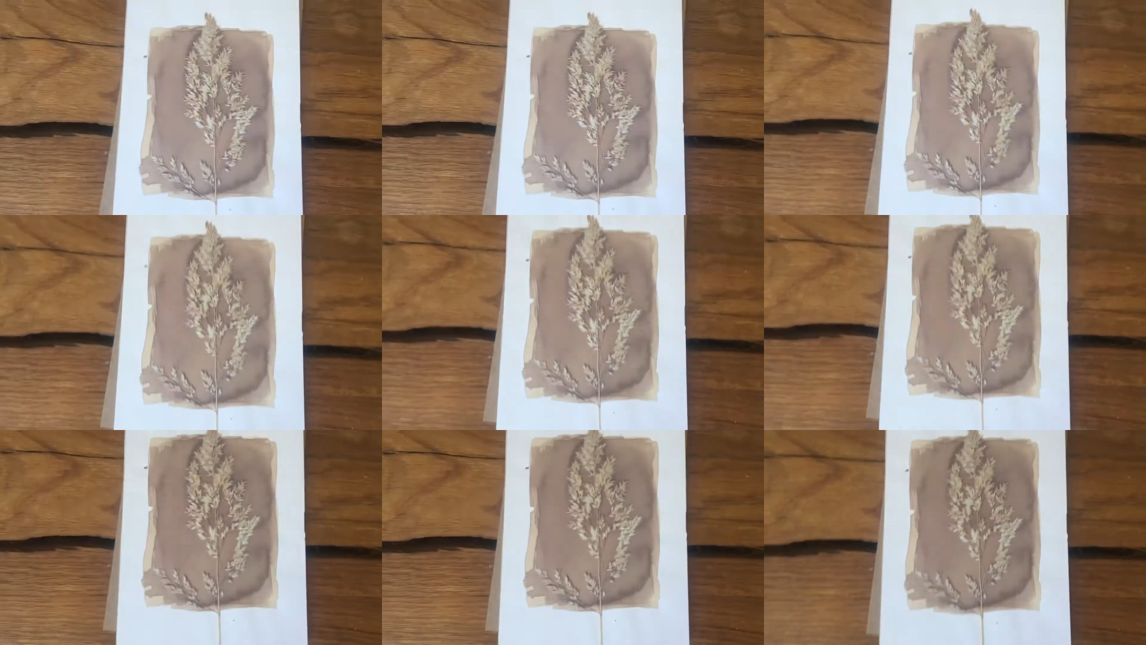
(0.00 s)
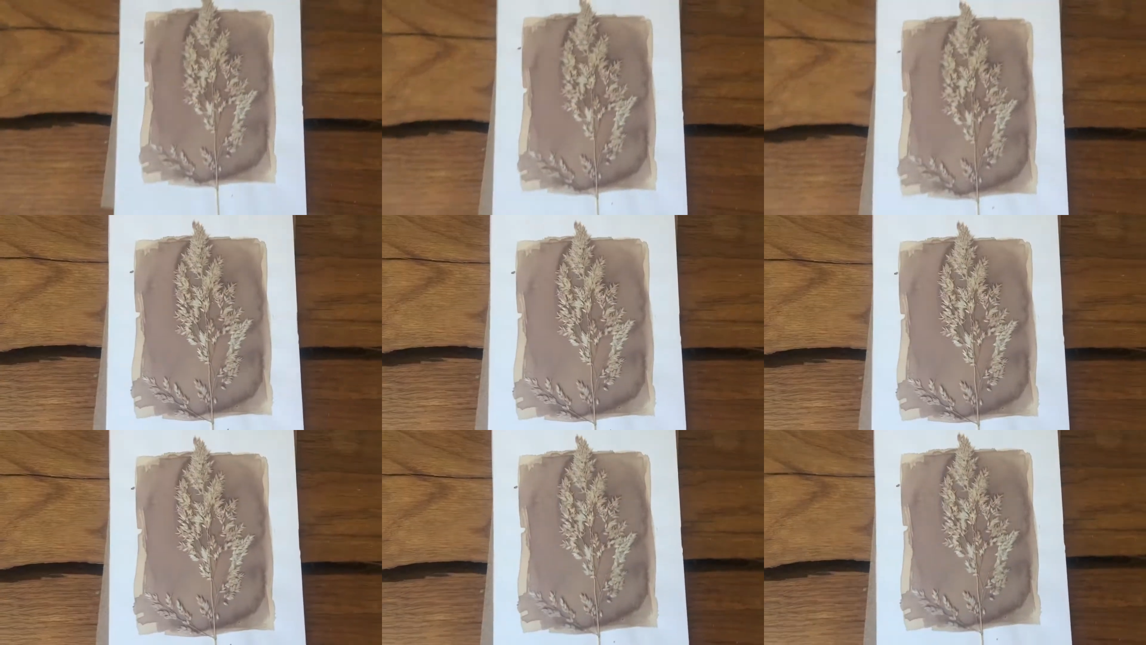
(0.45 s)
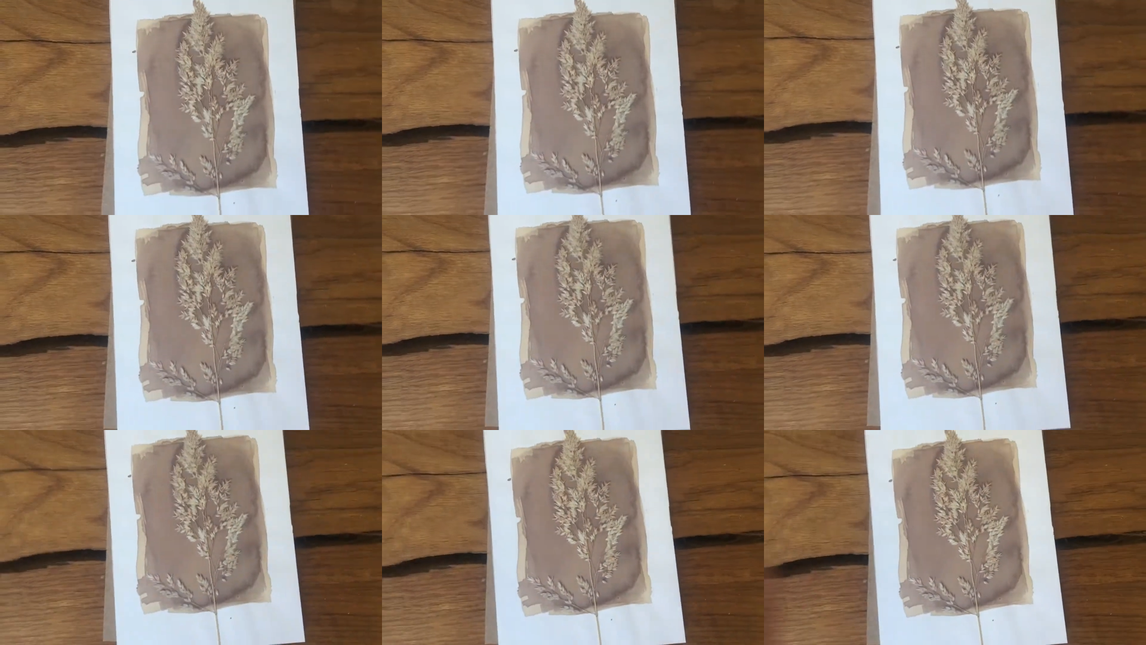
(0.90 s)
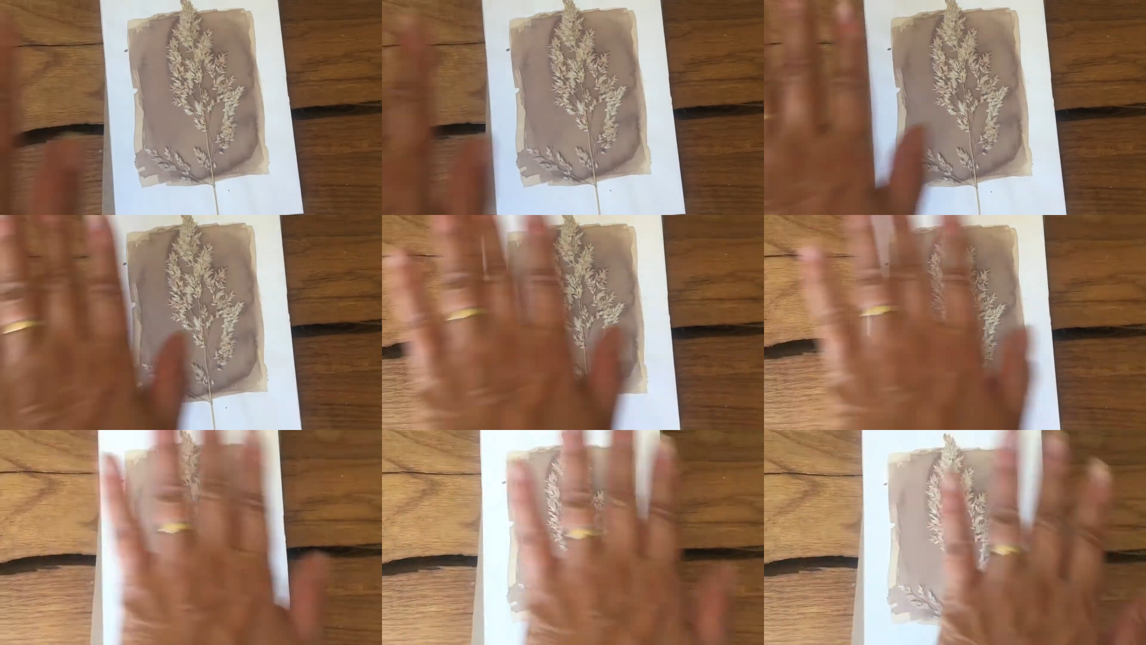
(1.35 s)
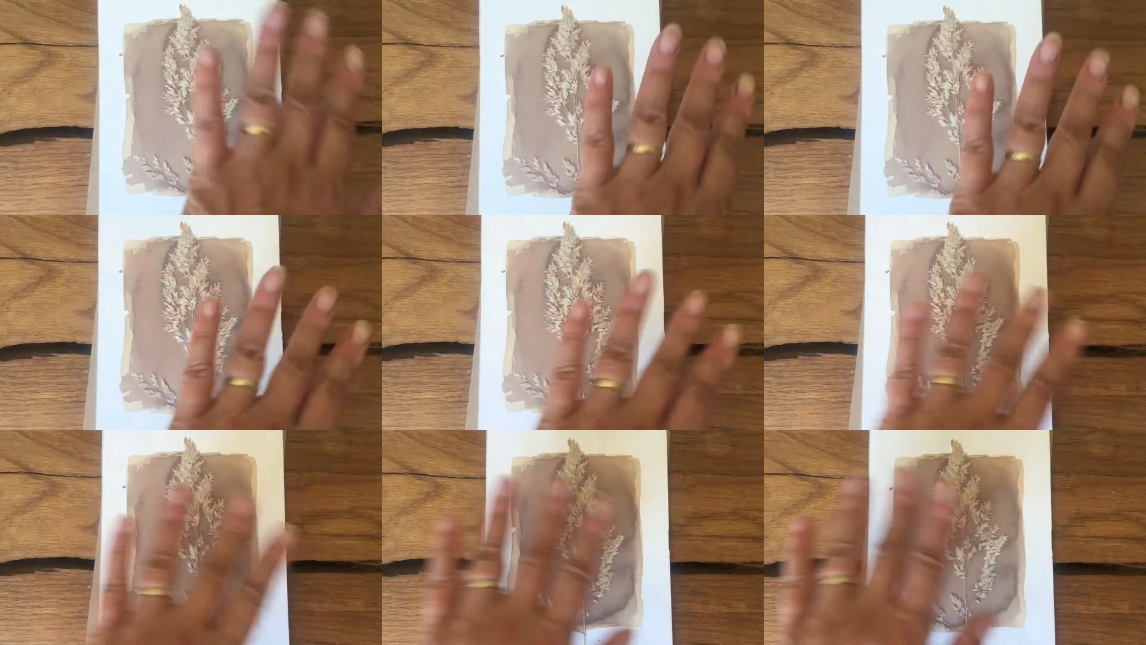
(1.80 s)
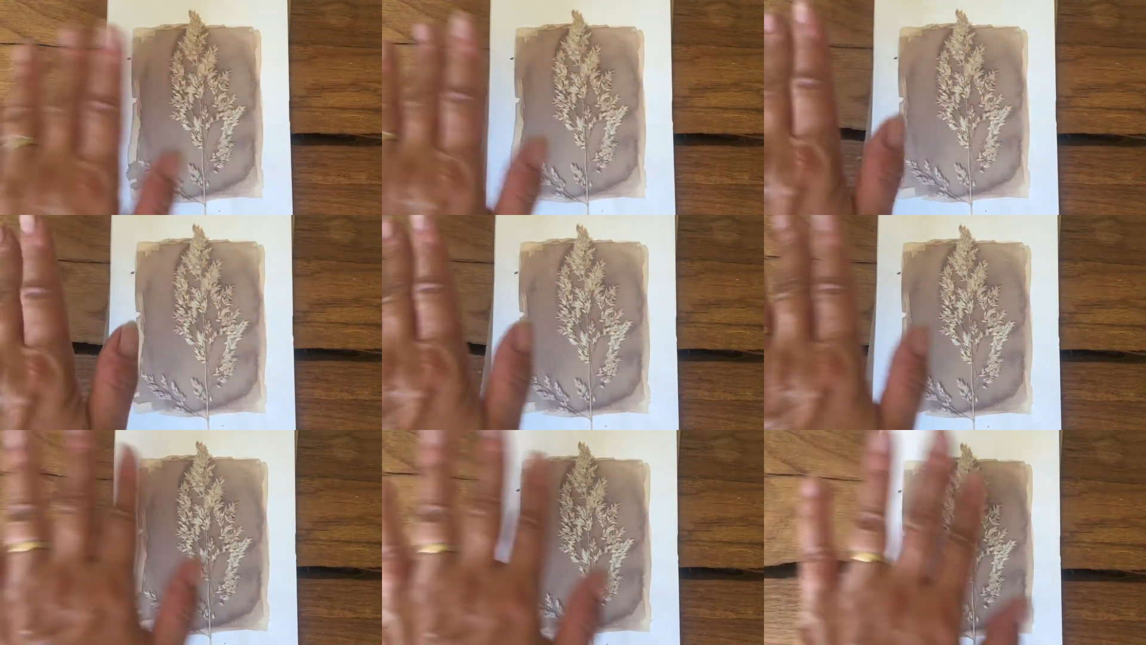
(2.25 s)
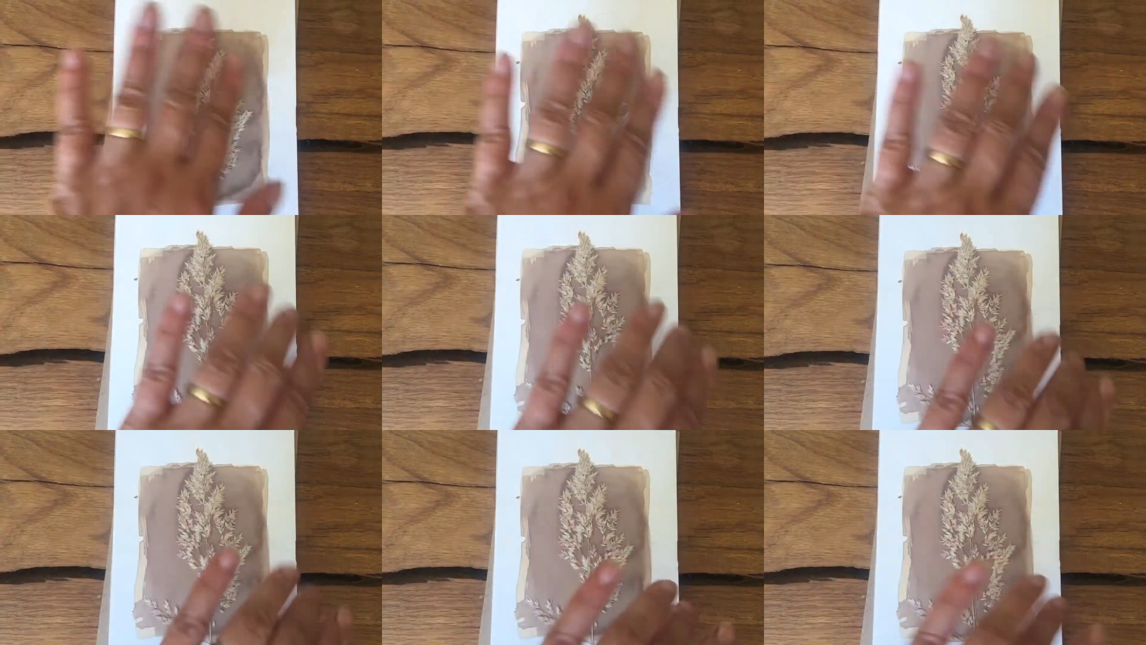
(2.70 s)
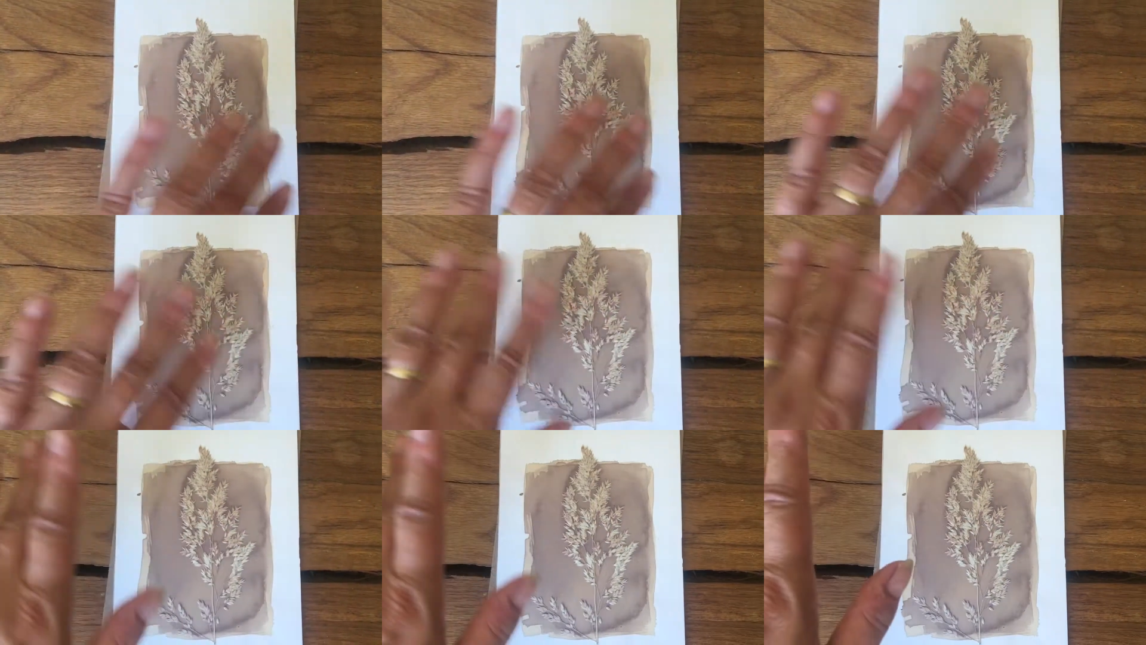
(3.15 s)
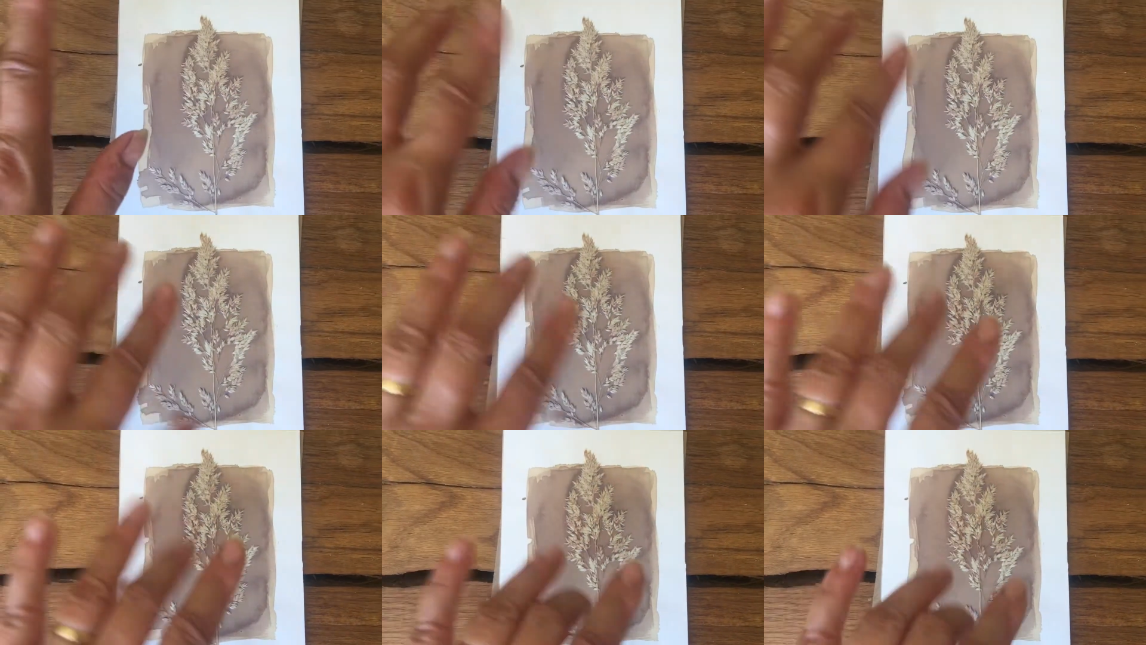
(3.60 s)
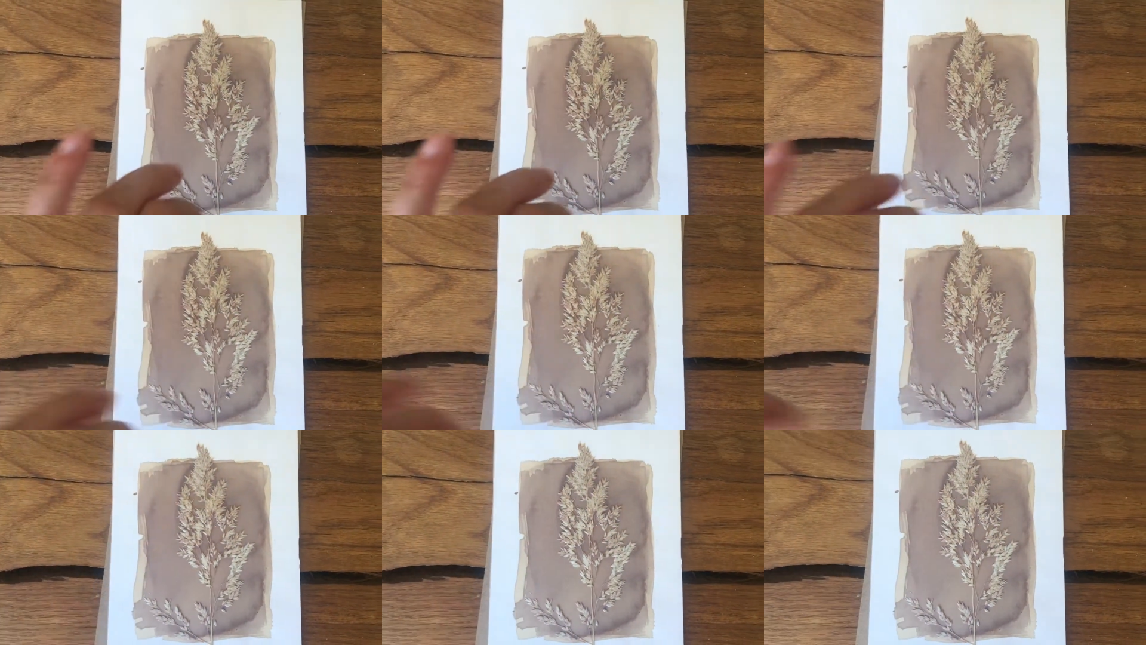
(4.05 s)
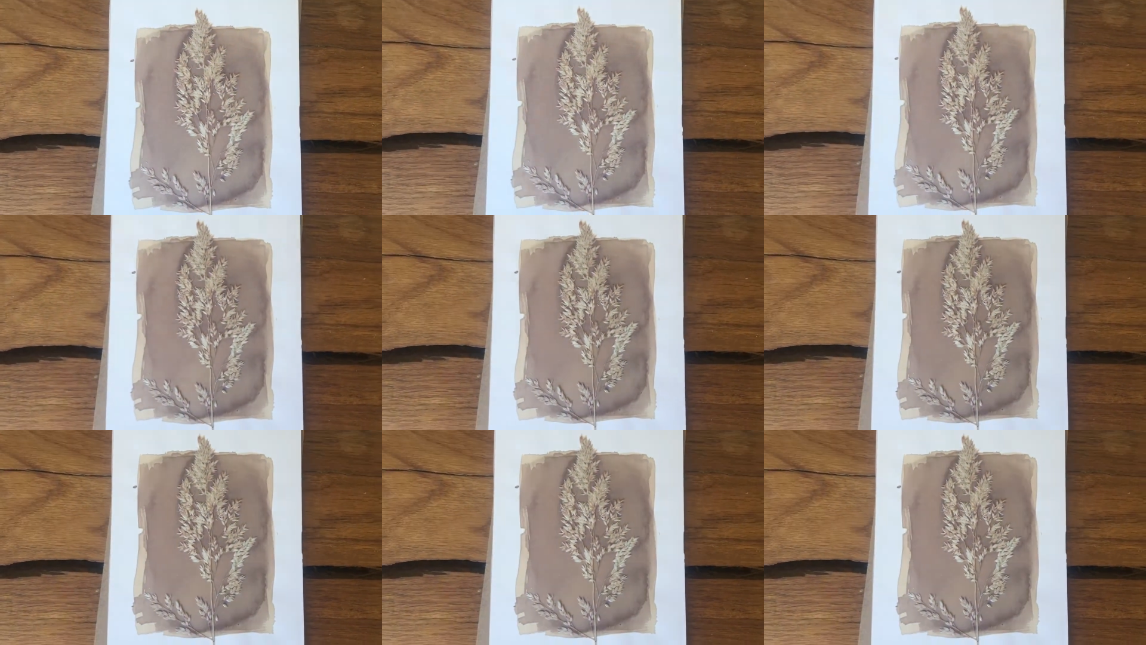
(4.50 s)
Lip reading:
Nobody's mouth can be seen.